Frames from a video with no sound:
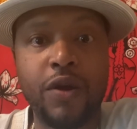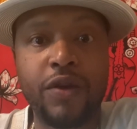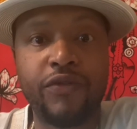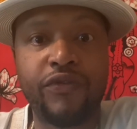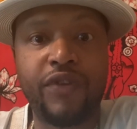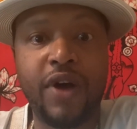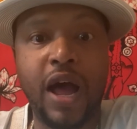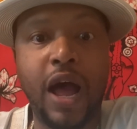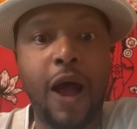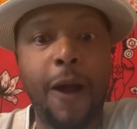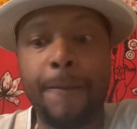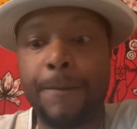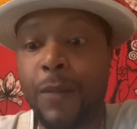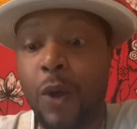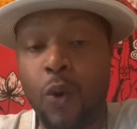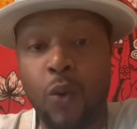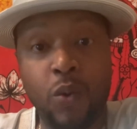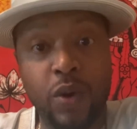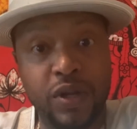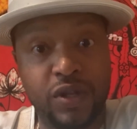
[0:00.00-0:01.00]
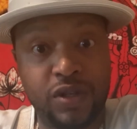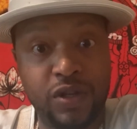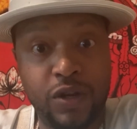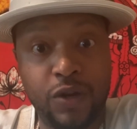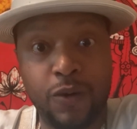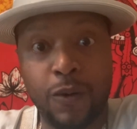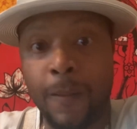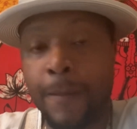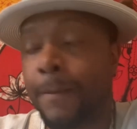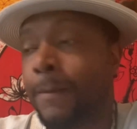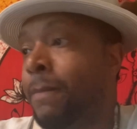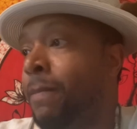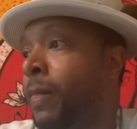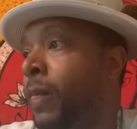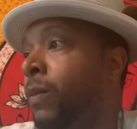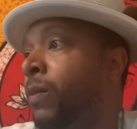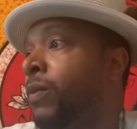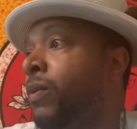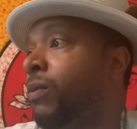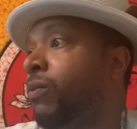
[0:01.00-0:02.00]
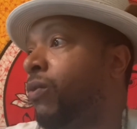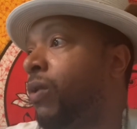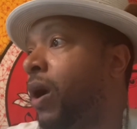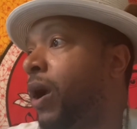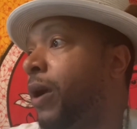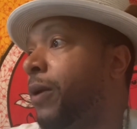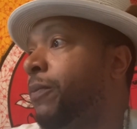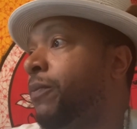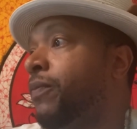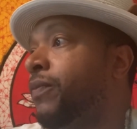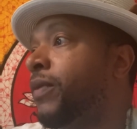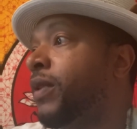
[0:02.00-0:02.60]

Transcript: Ifa on what to do. Right?